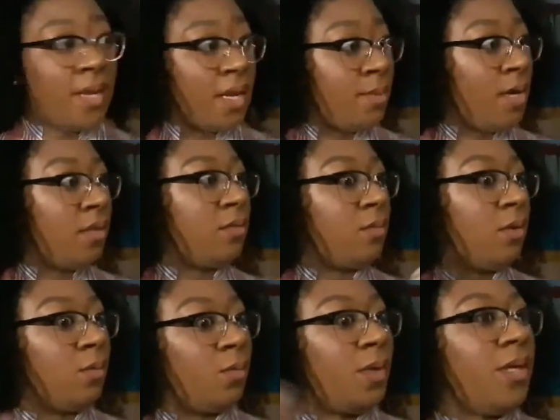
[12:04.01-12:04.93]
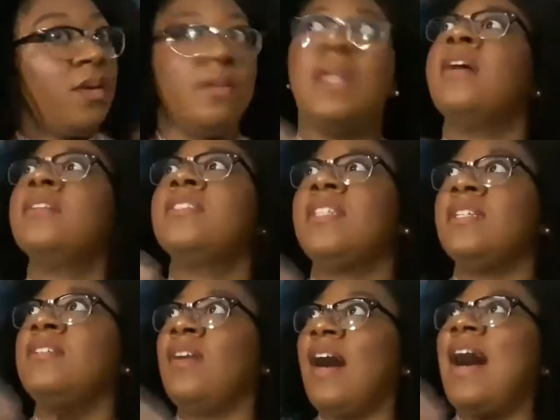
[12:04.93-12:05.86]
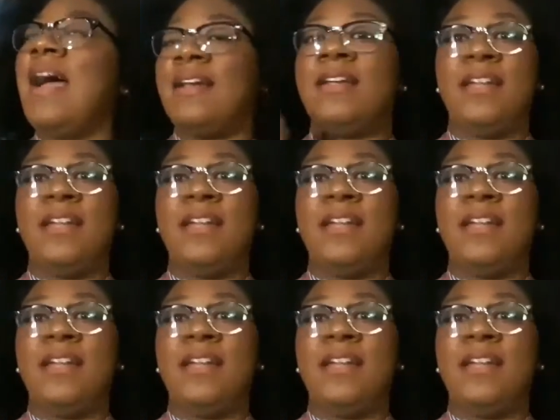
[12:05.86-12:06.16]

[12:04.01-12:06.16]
I'm like, I'm going to have to roll the window down. It's getting a little hot